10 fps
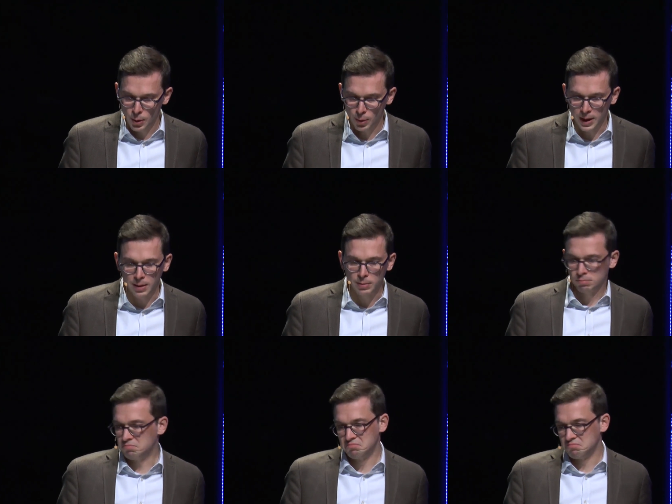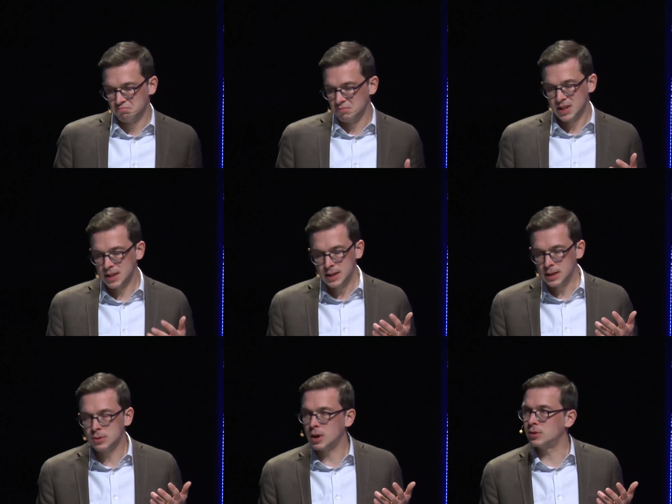It's easy
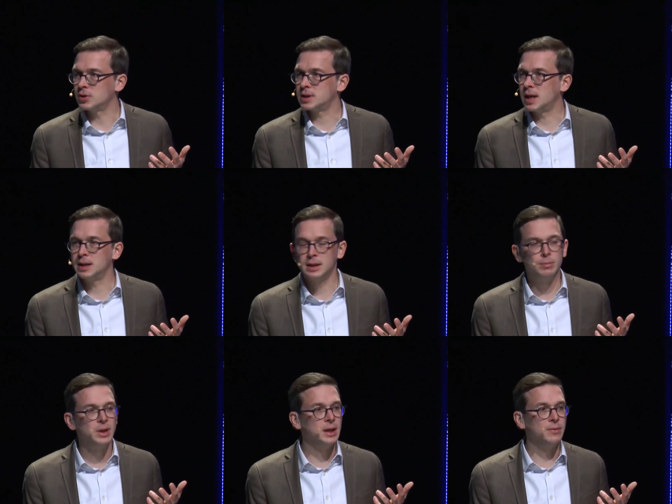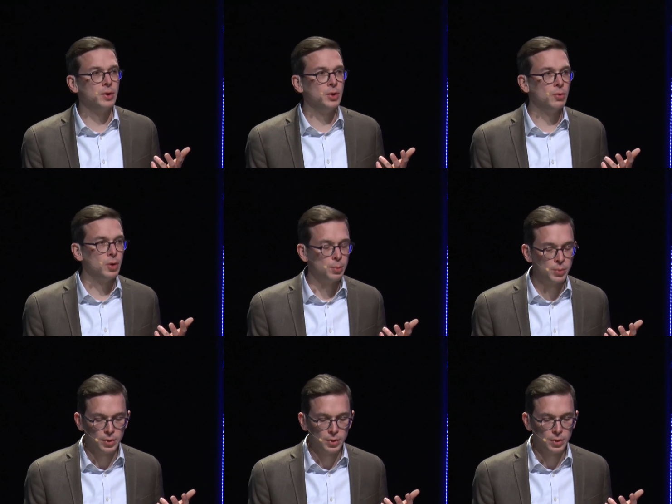to understand in medieval Europe